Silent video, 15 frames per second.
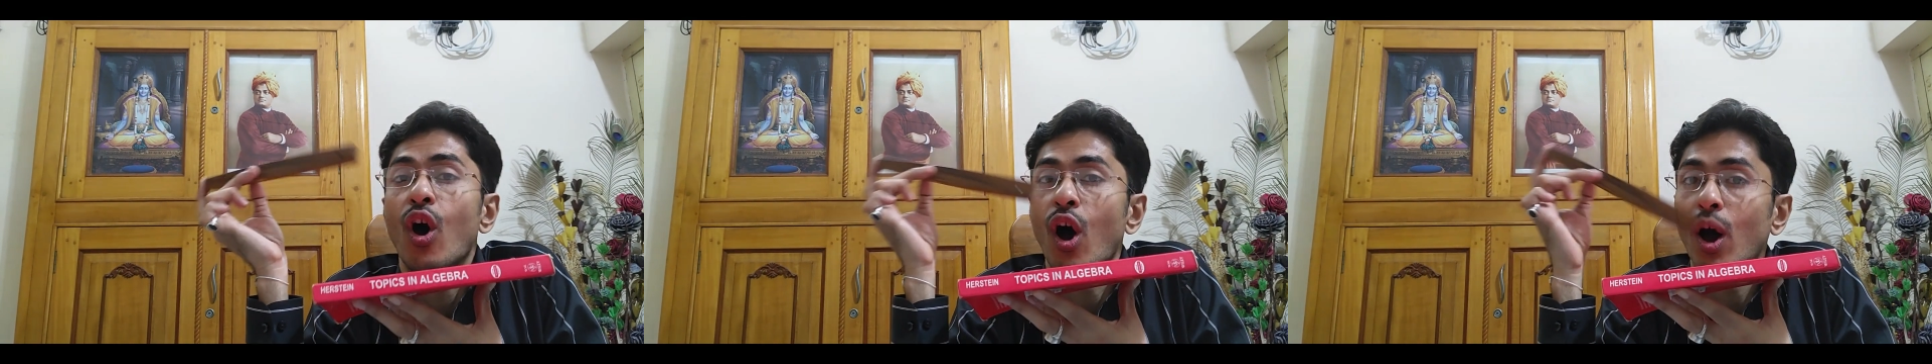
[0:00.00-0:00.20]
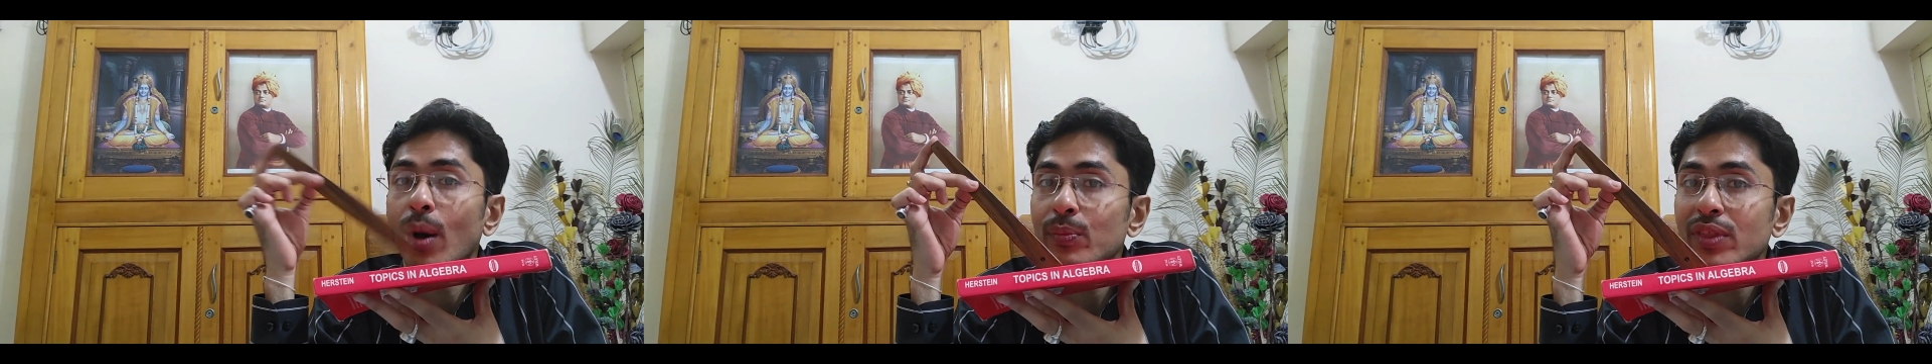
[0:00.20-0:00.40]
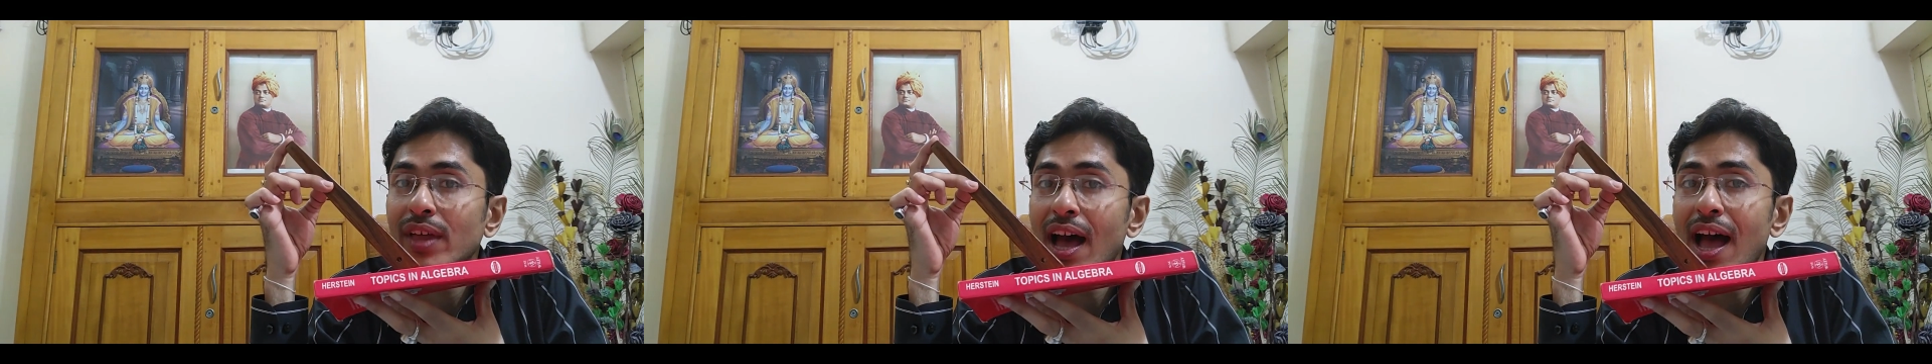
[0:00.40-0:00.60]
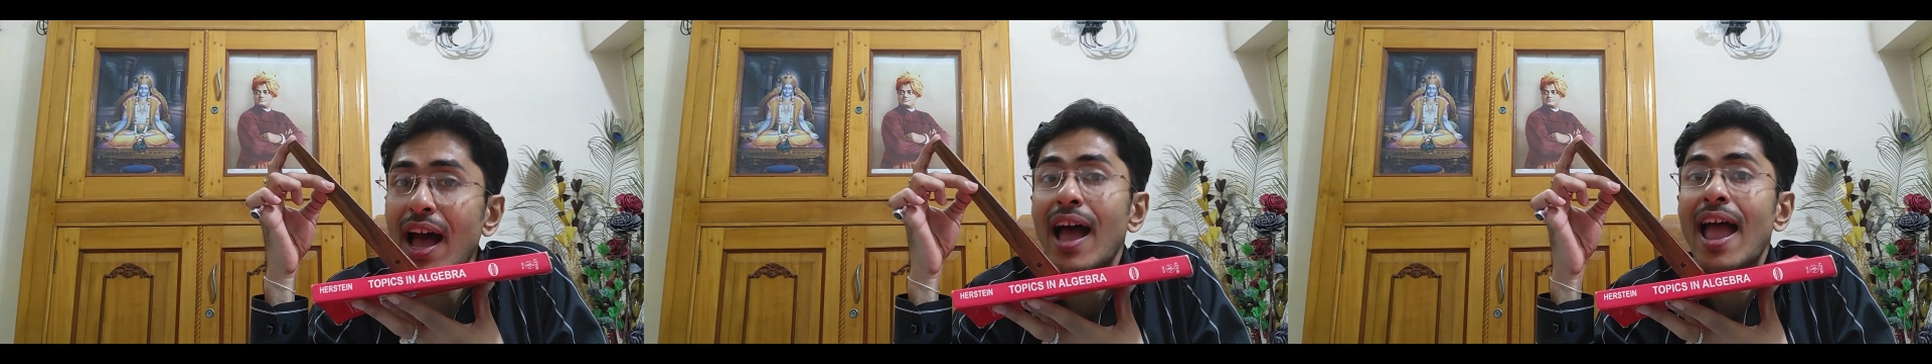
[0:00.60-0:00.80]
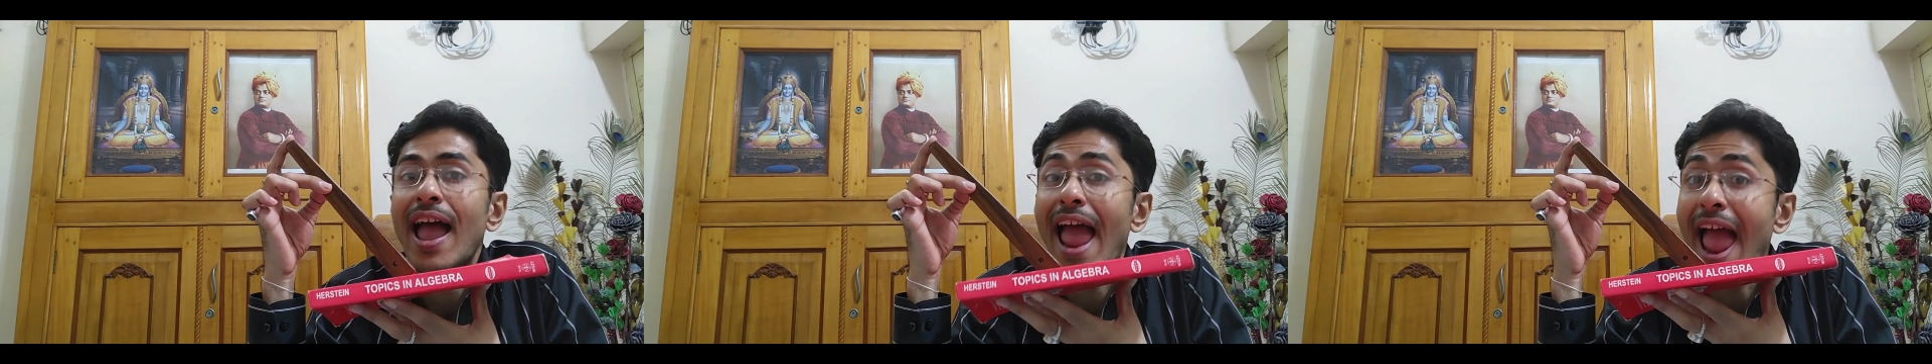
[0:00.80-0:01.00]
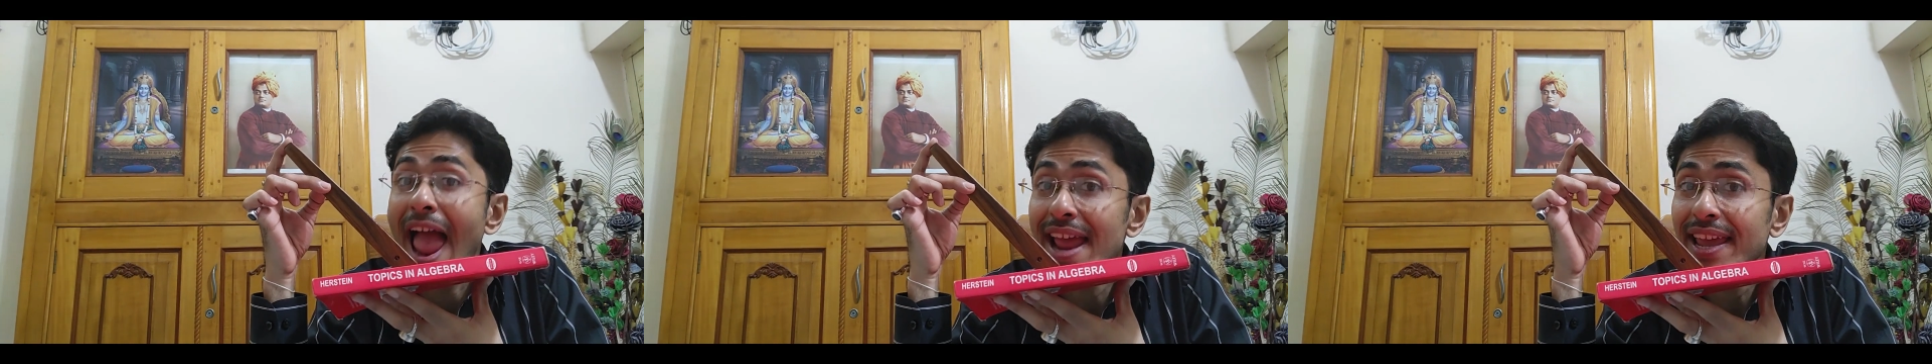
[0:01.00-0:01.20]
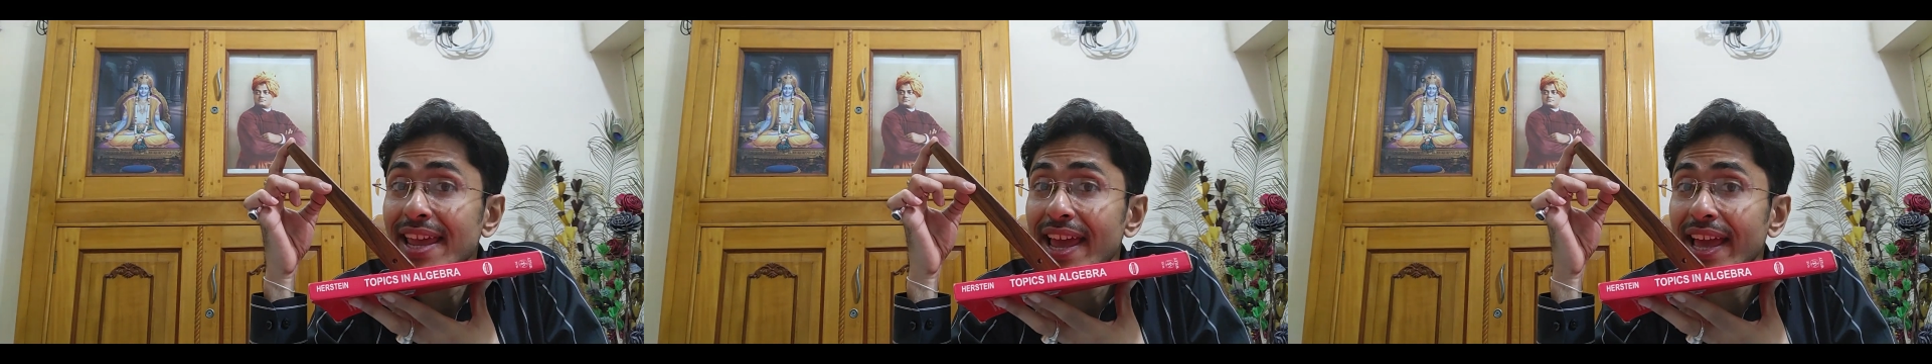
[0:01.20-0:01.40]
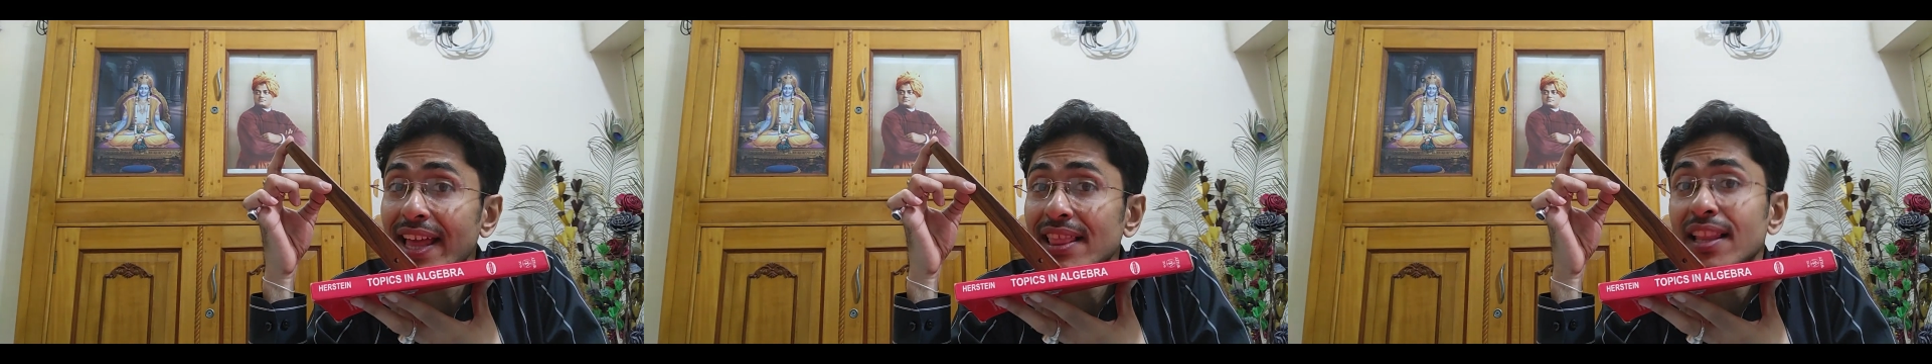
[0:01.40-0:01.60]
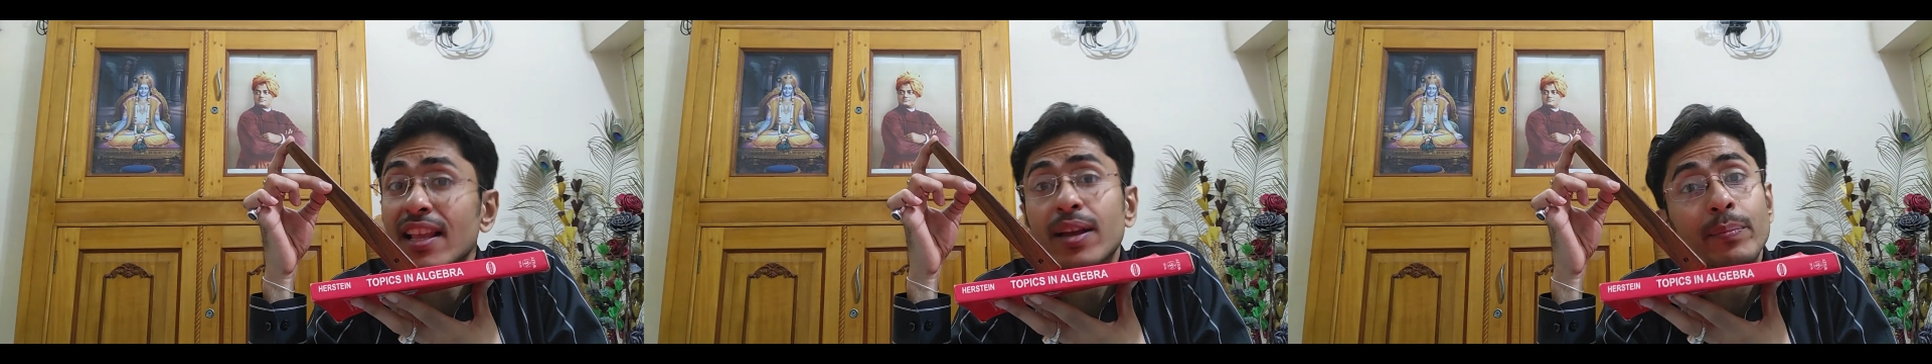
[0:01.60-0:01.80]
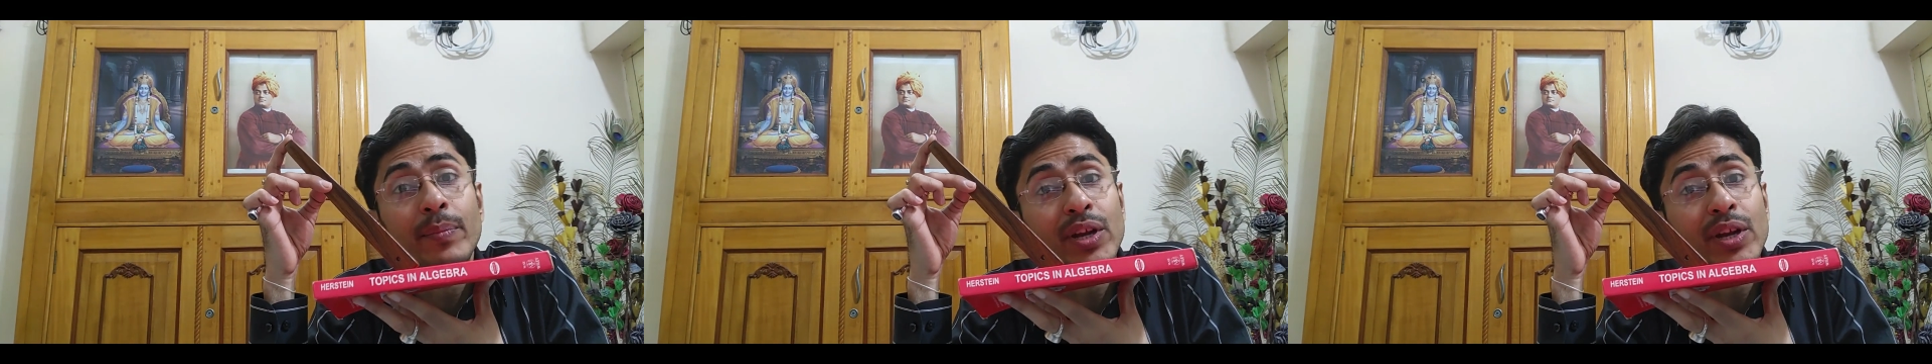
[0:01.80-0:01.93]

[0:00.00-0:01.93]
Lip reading: of the angle